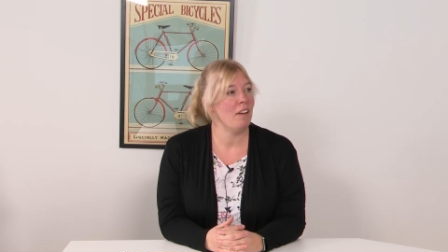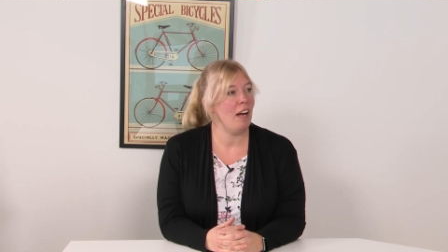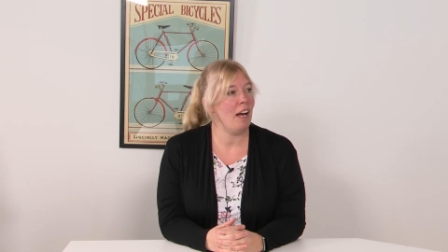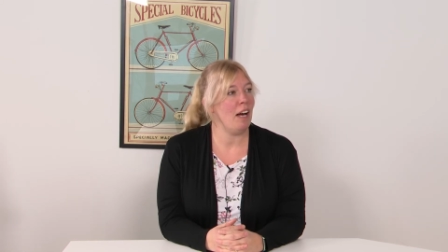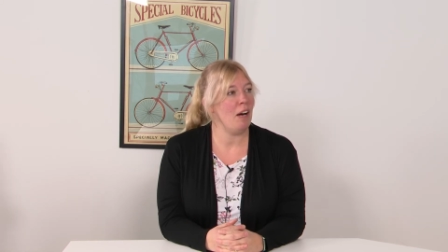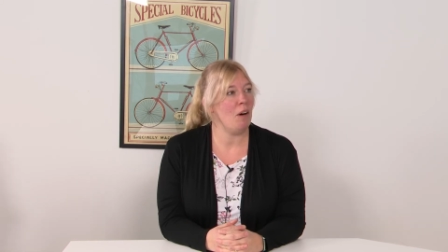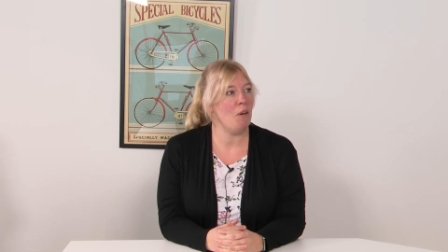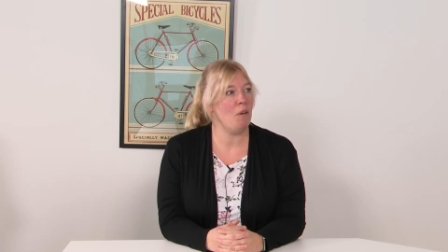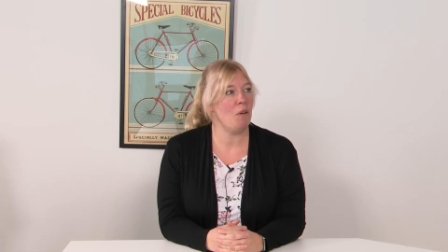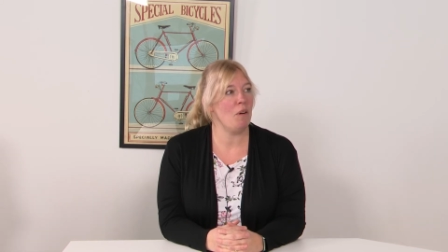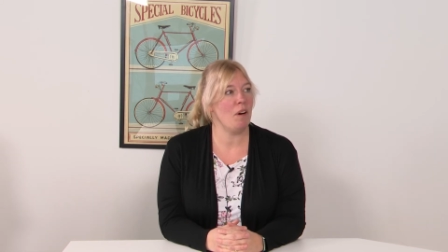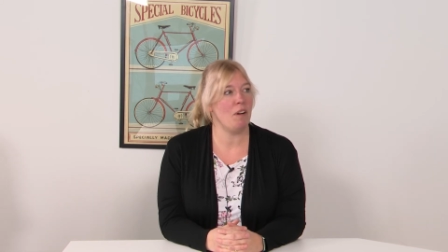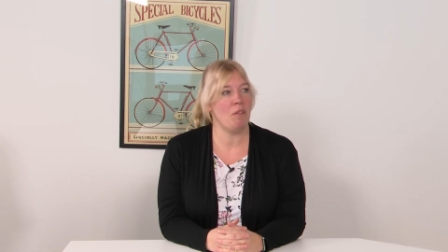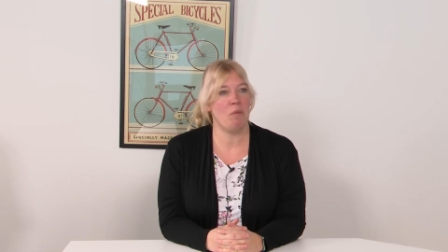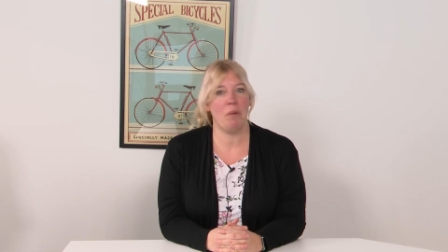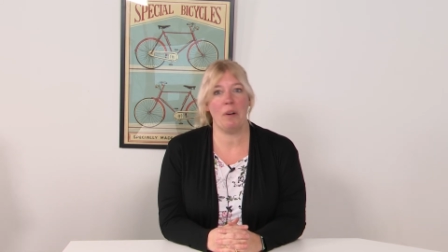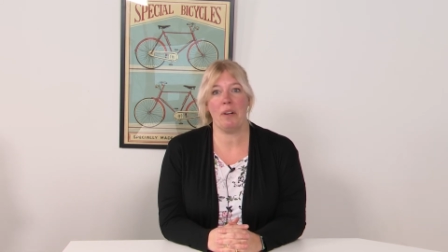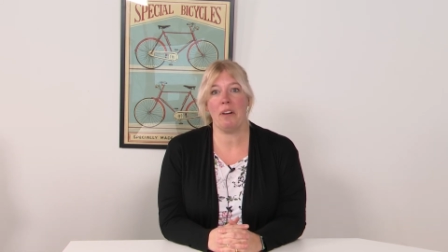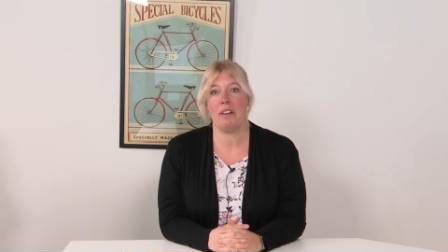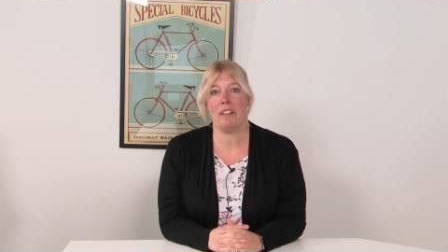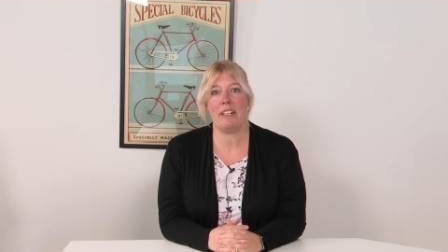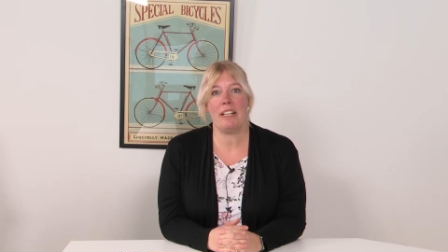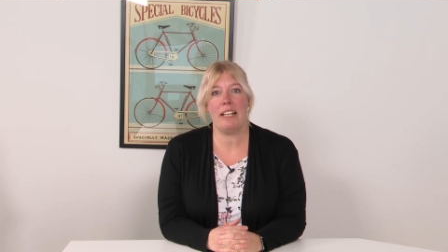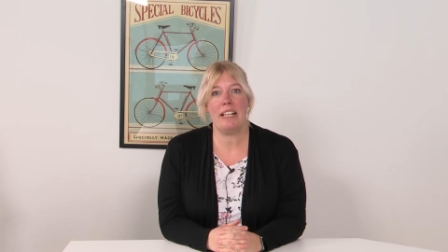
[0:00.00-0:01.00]

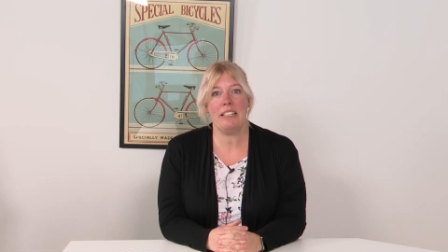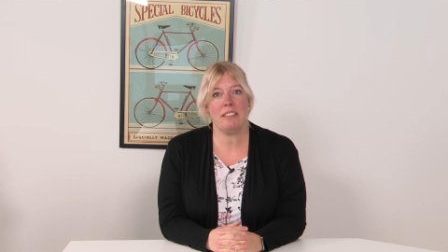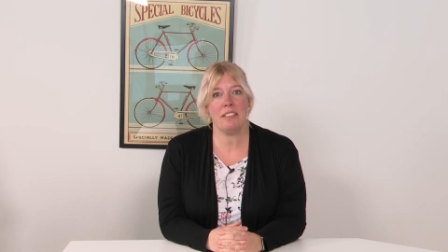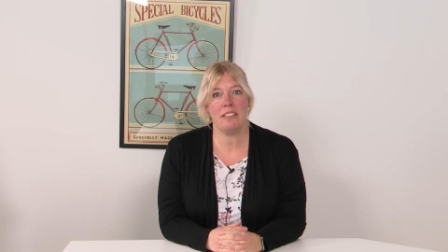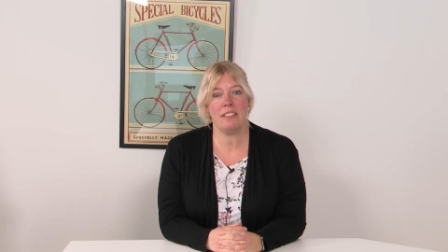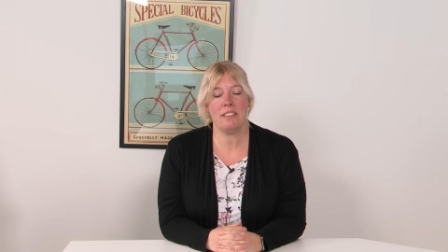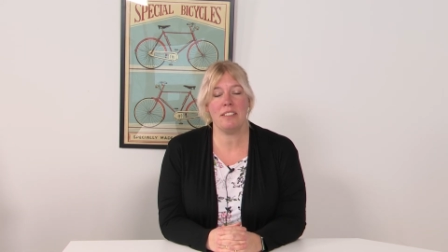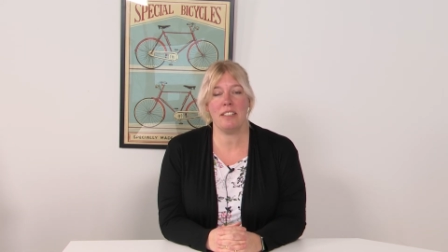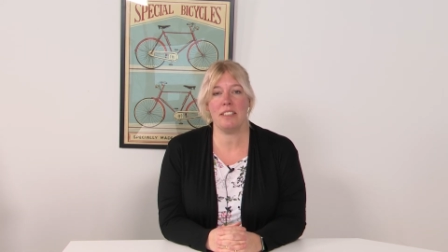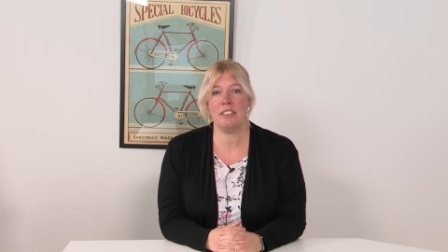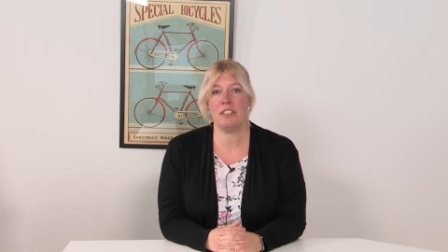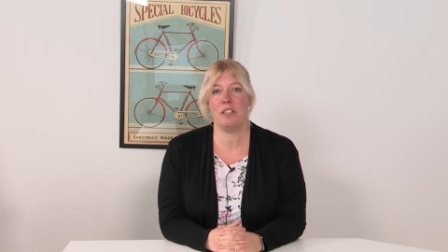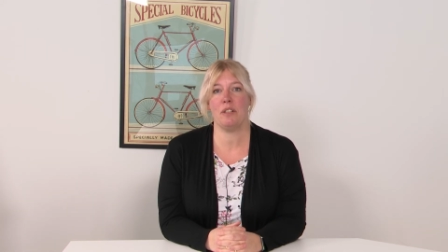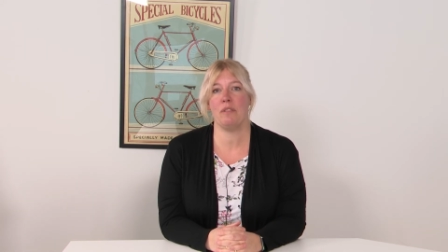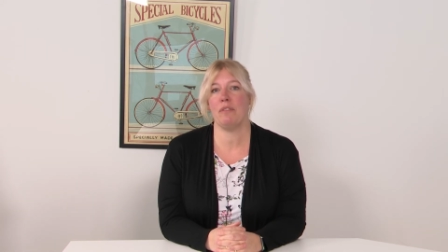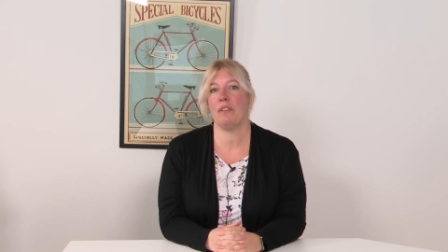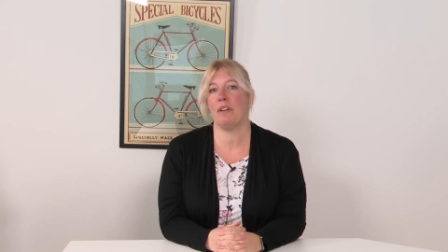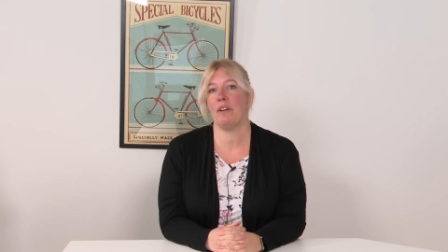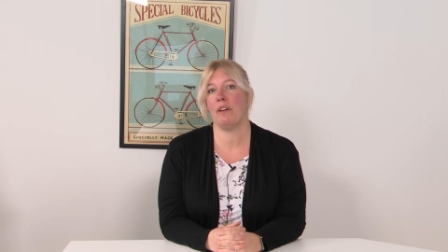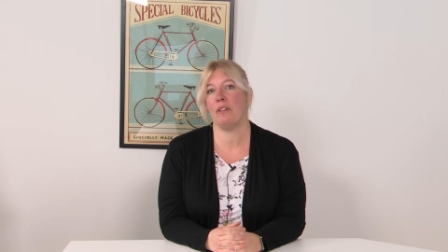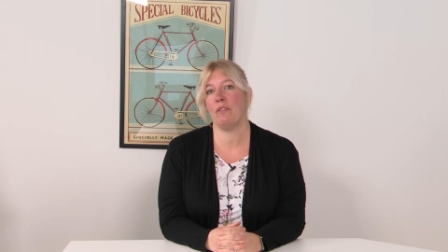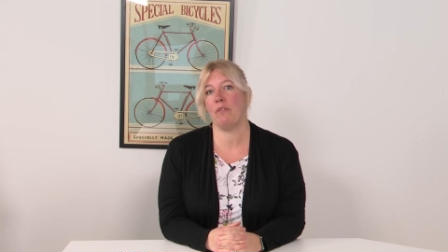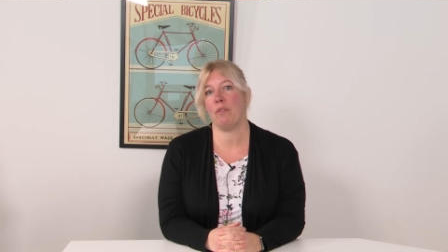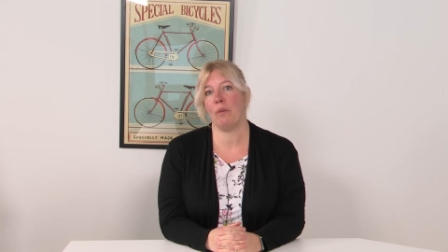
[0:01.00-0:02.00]
What are the lessons that you've
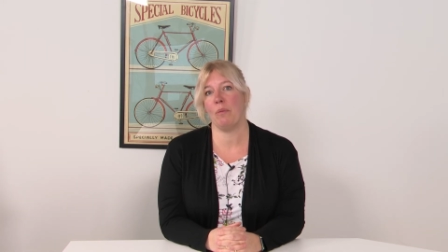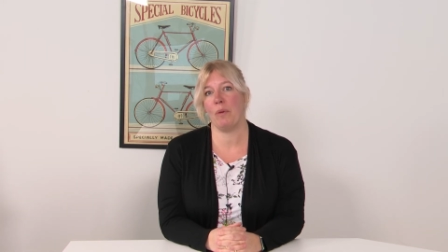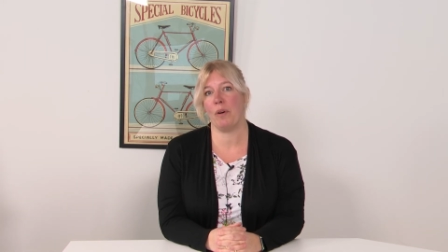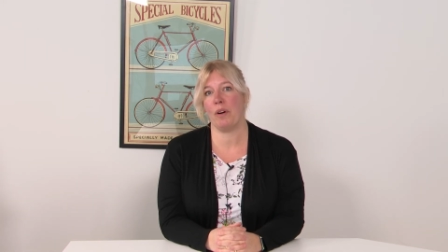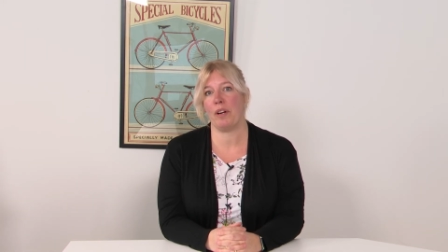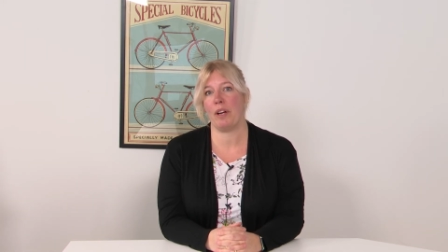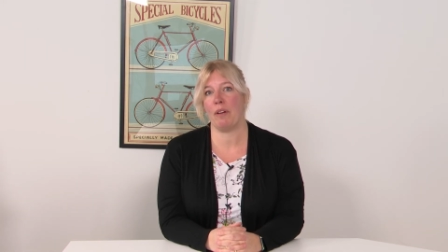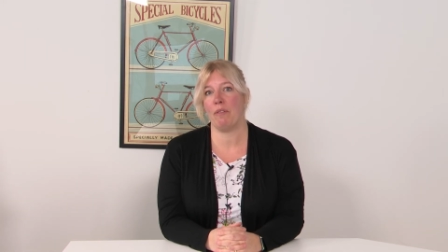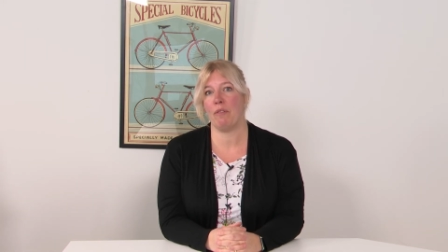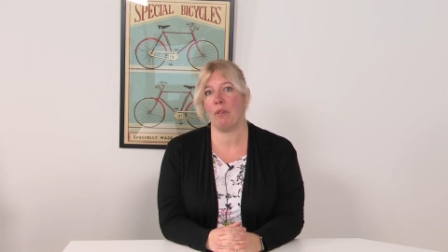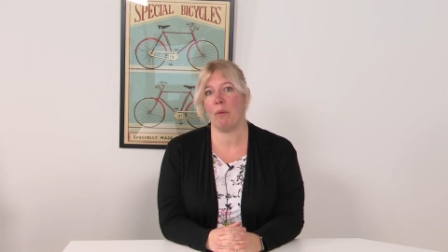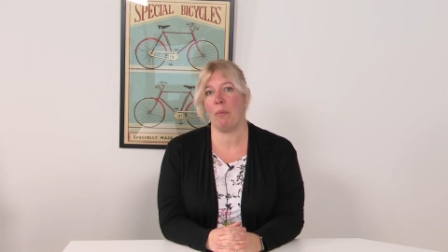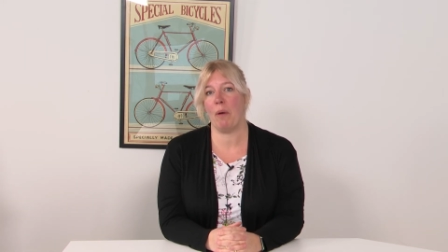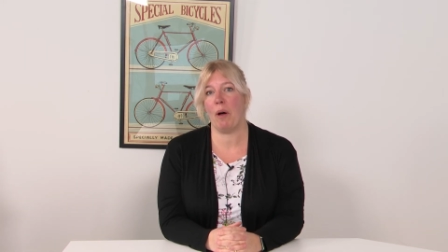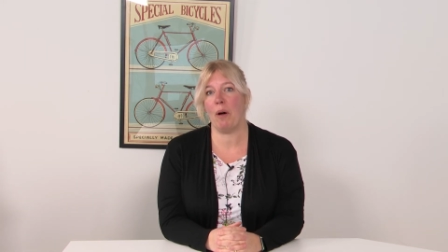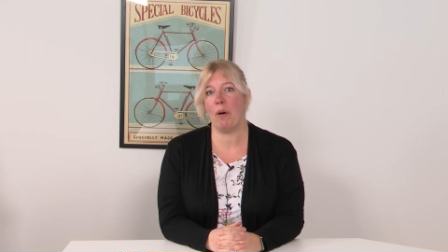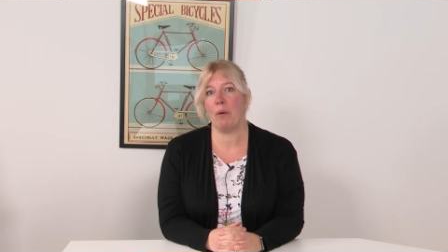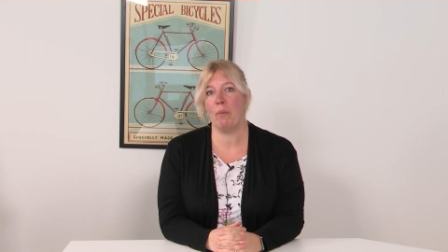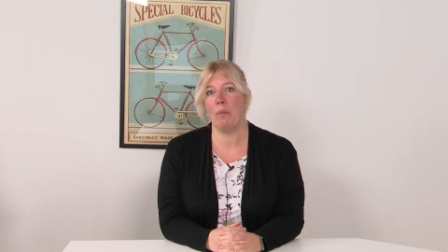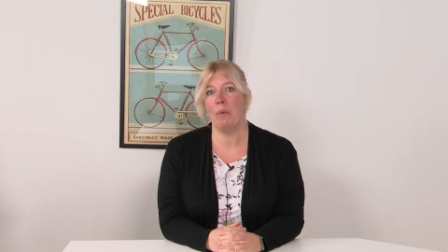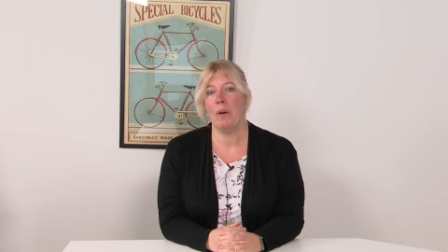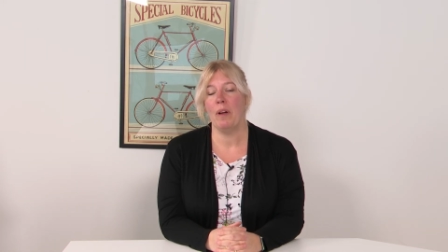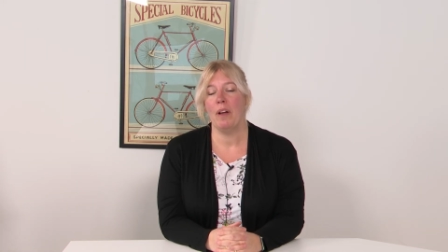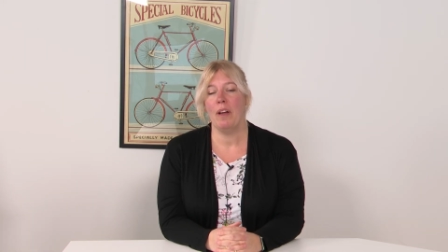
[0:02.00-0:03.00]
learned from working from
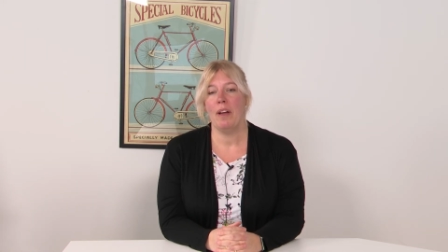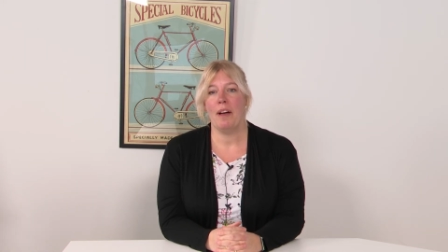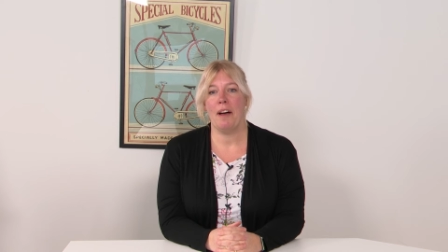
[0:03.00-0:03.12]
home?